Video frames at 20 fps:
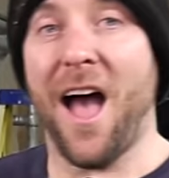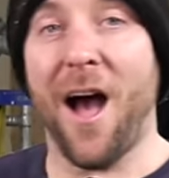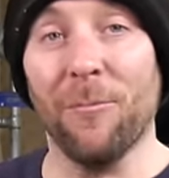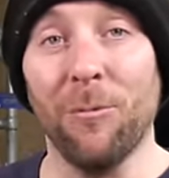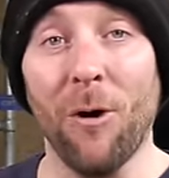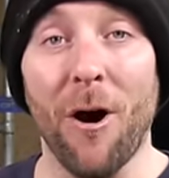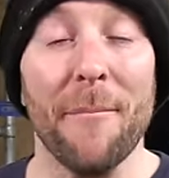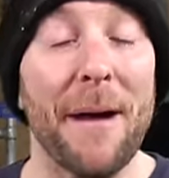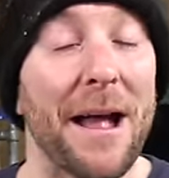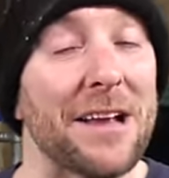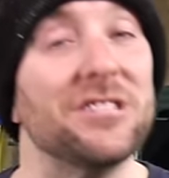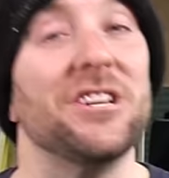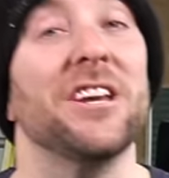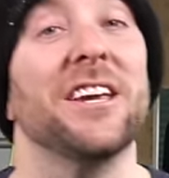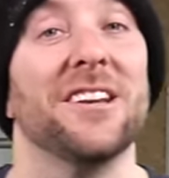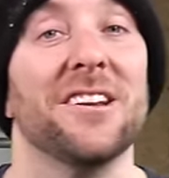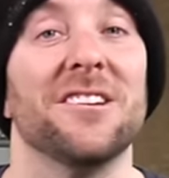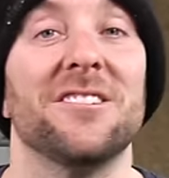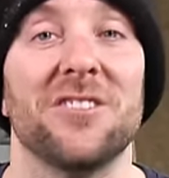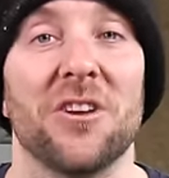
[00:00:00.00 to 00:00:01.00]
And what I'm actually
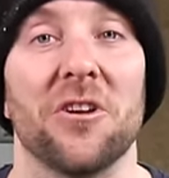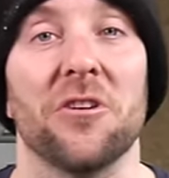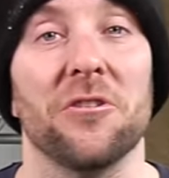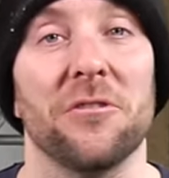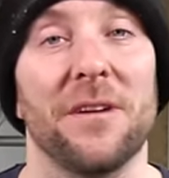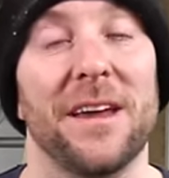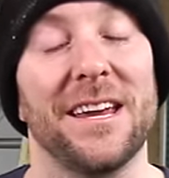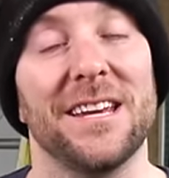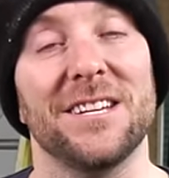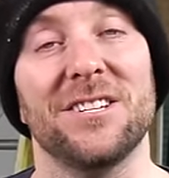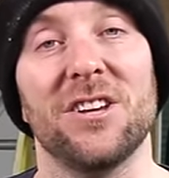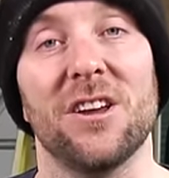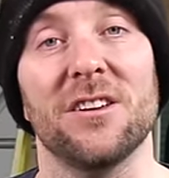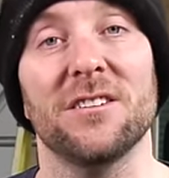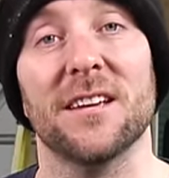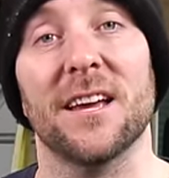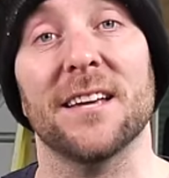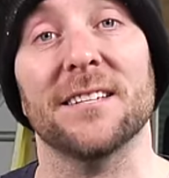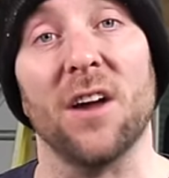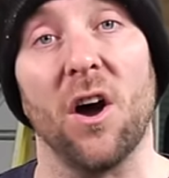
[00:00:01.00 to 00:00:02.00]
going to do is
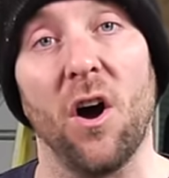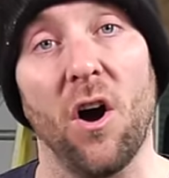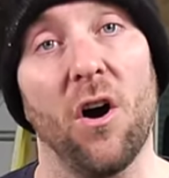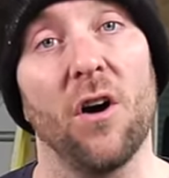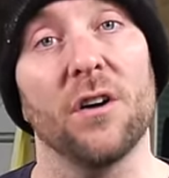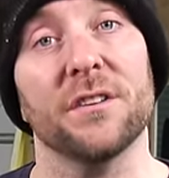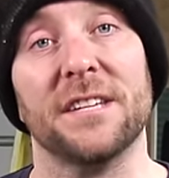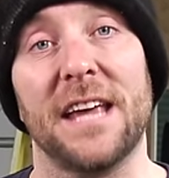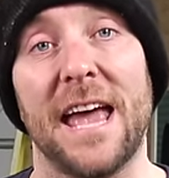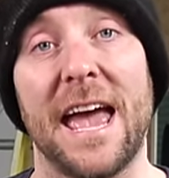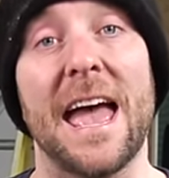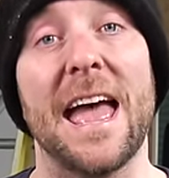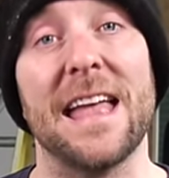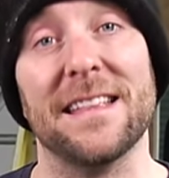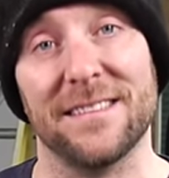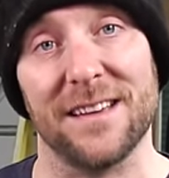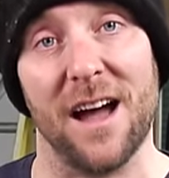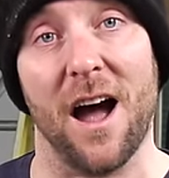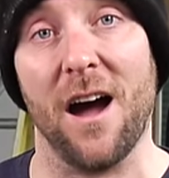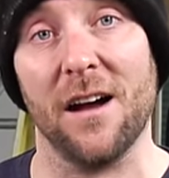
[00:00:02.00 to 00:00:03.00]
use it as a hot air
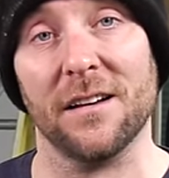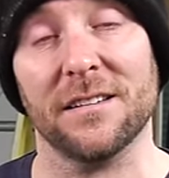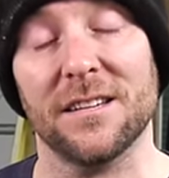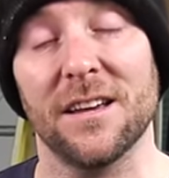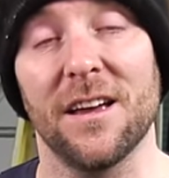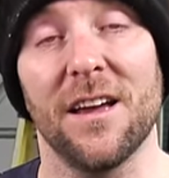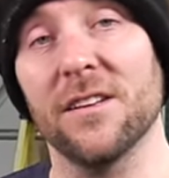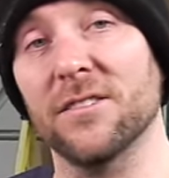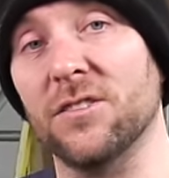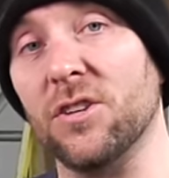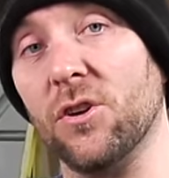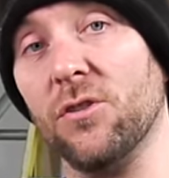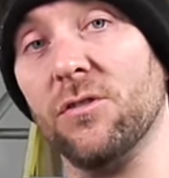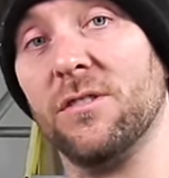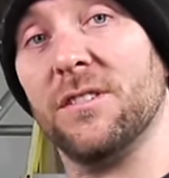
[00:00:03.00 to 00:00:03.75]
duct to